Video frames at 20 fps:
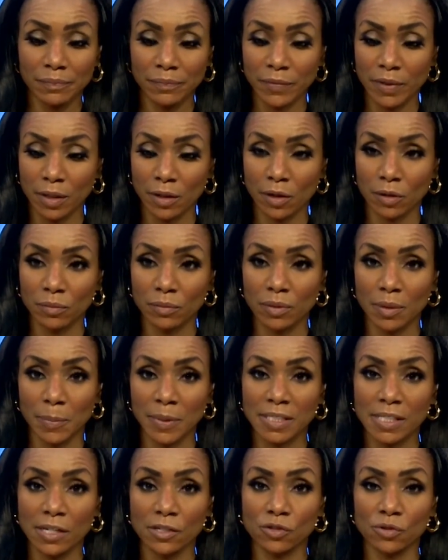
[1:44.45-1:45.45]
the
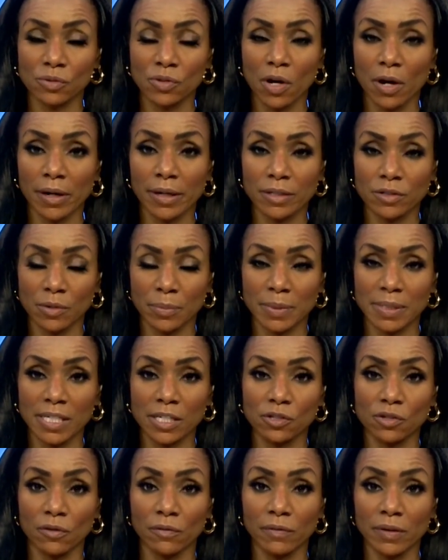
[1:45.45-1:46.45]
potential targets or
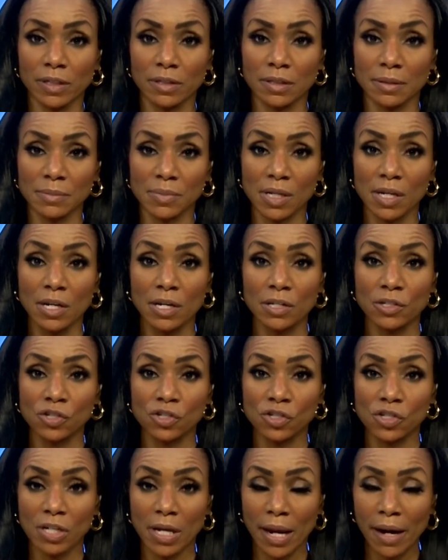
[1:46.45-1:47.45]
potential victims
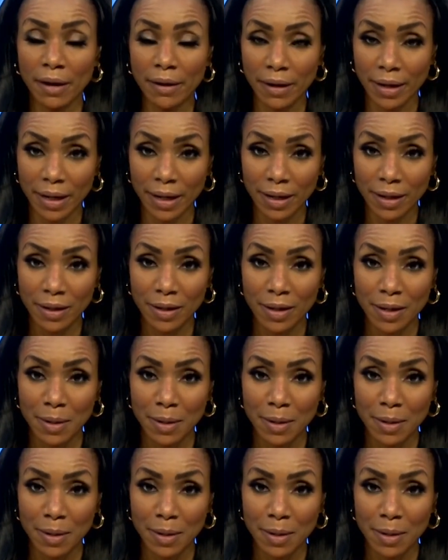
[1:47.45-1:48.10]
sharing,